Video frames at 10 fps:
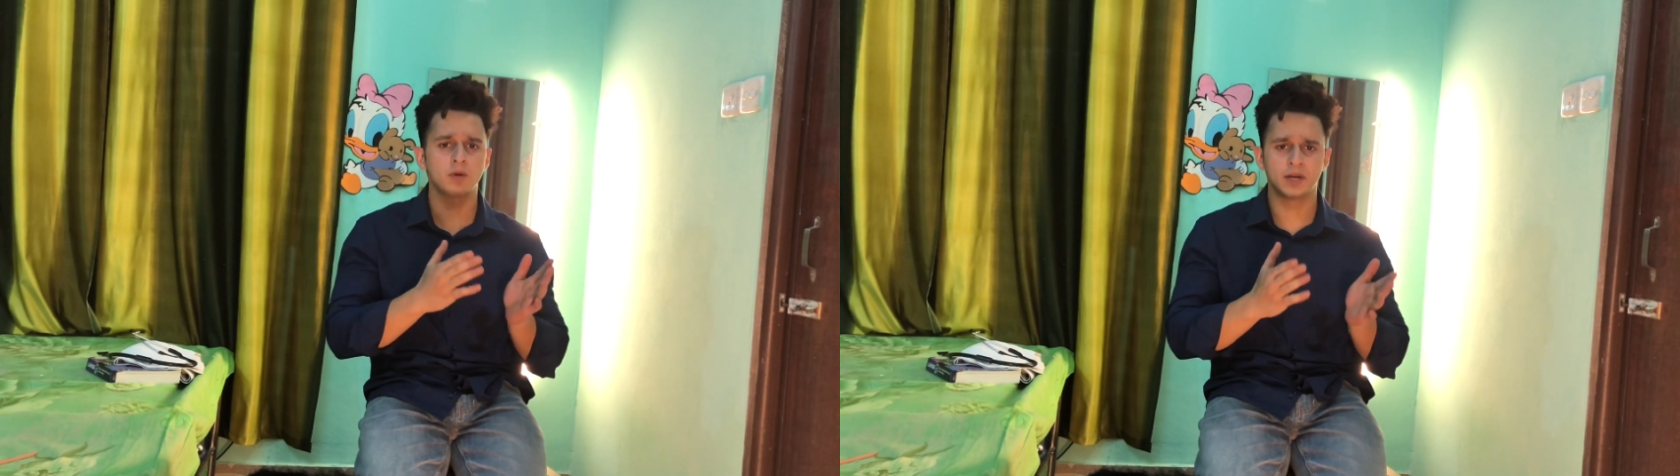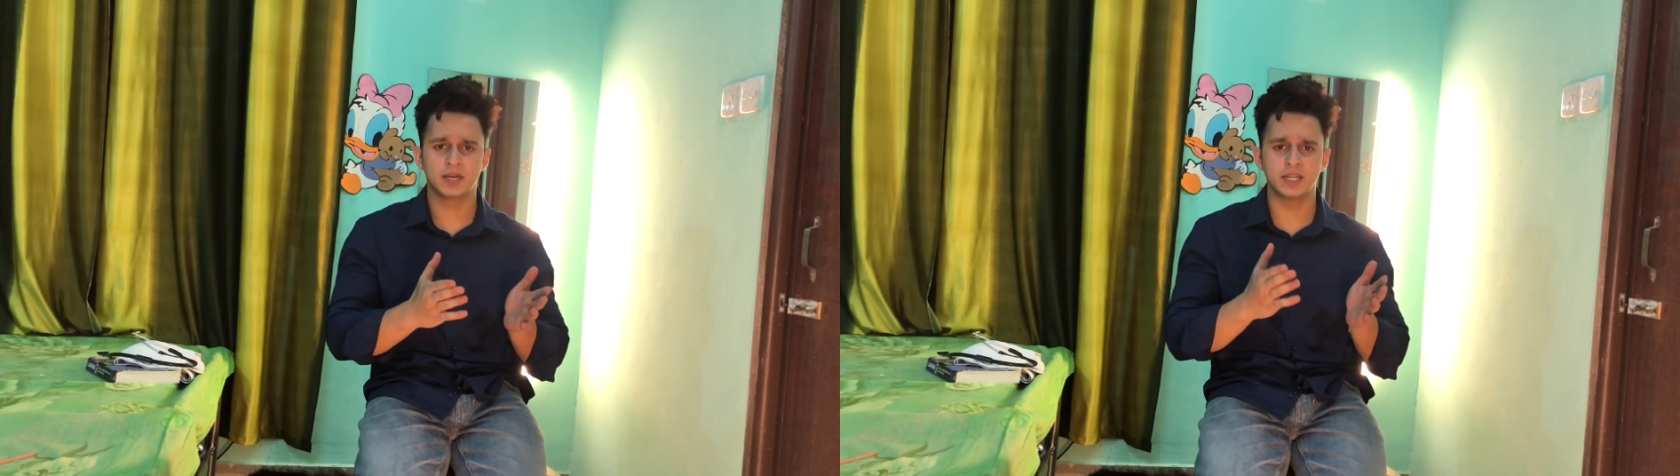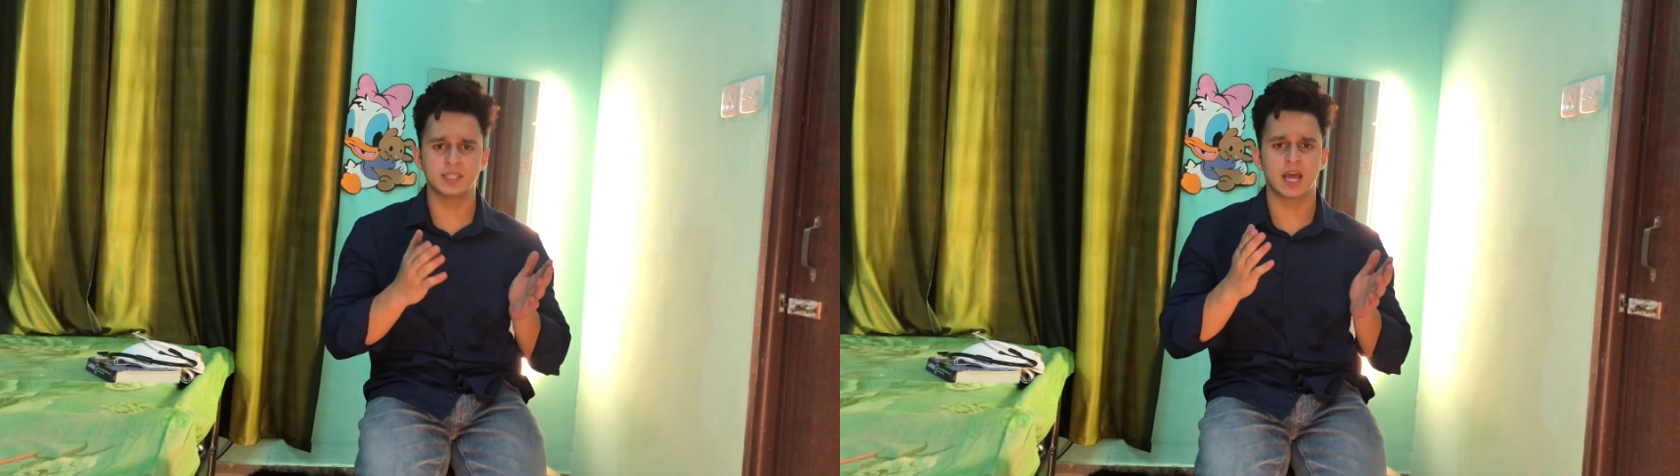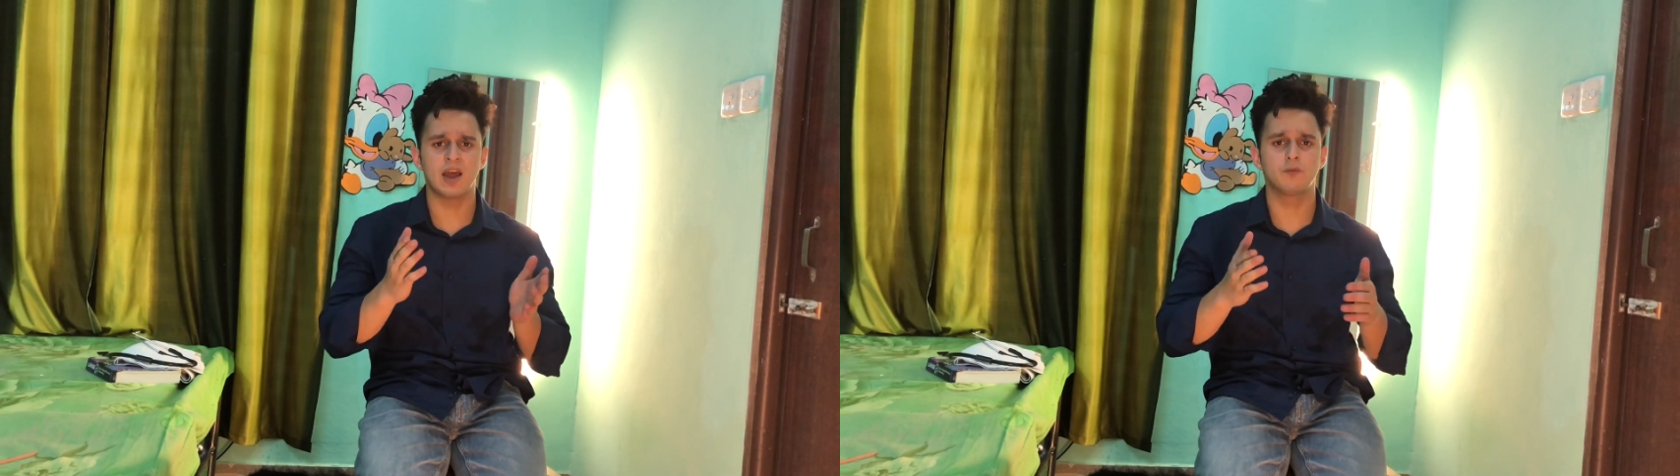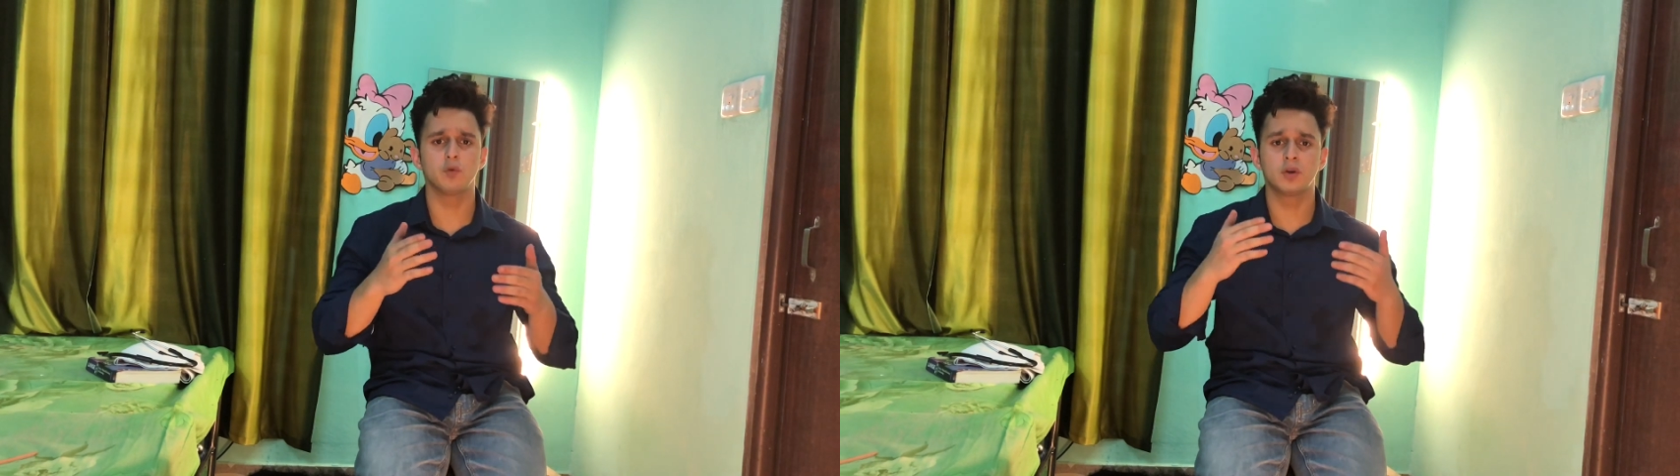countries
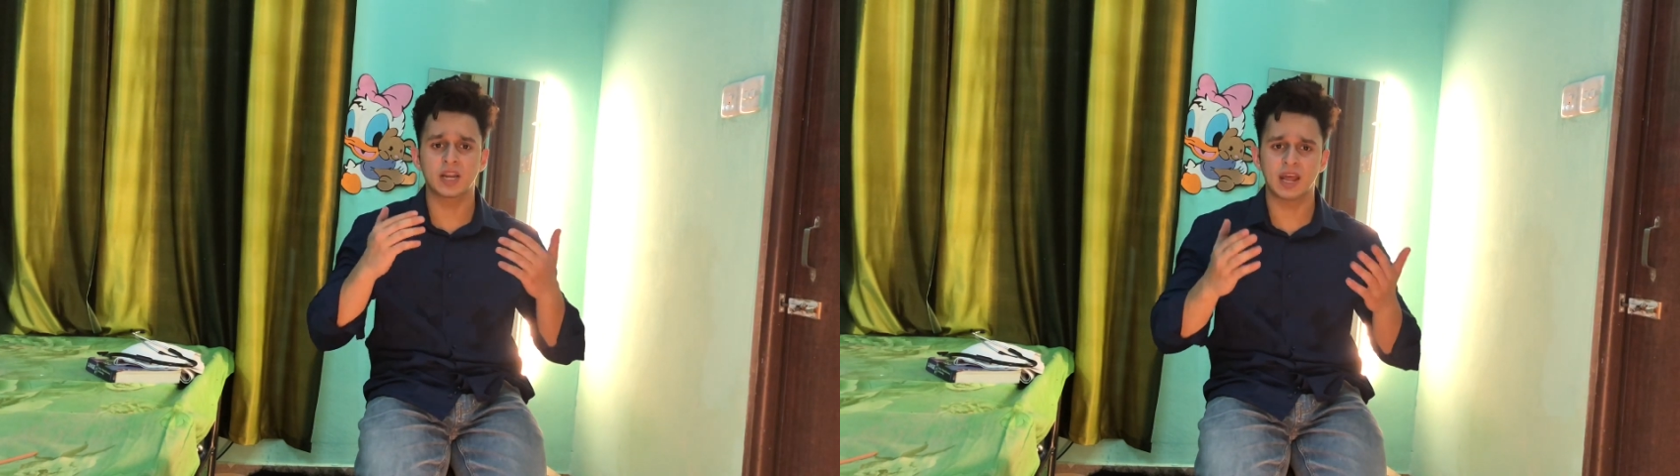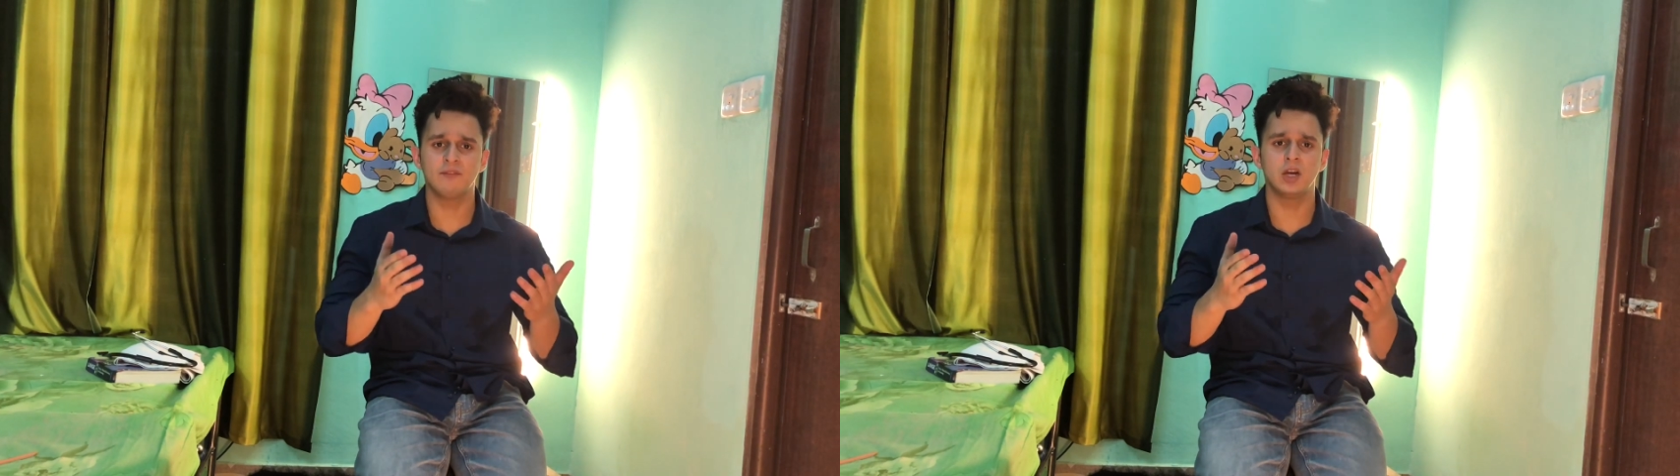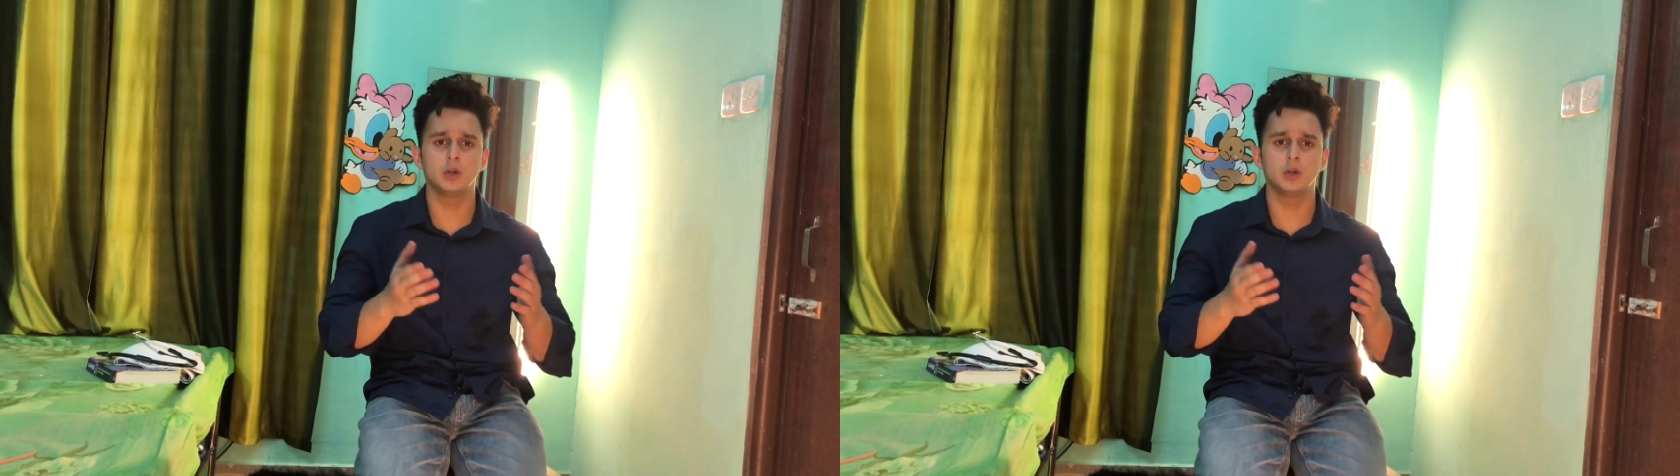have to travel,